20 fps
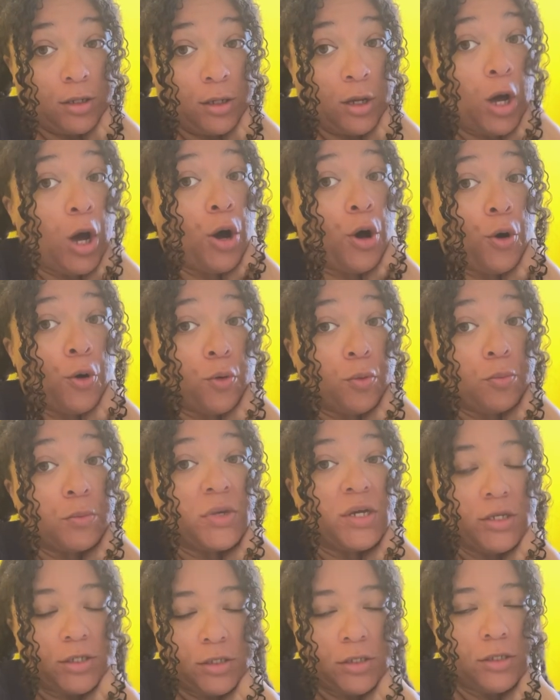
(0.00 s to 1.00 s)
home,
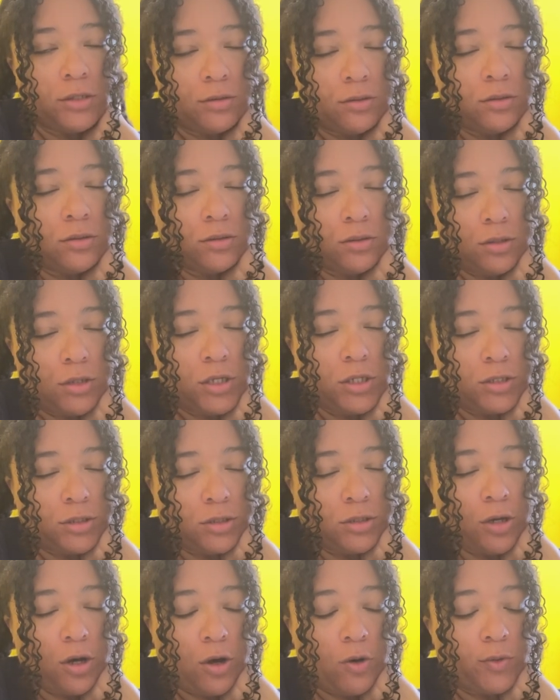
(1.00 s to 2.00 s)
it it's
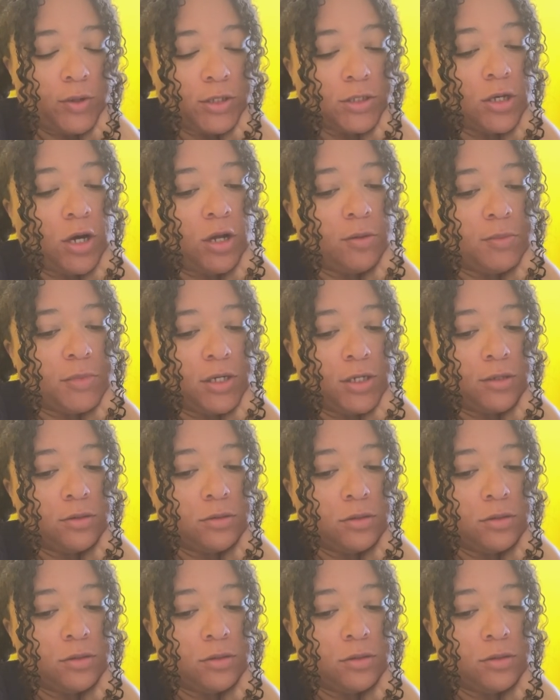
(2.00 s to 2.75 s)
always on me.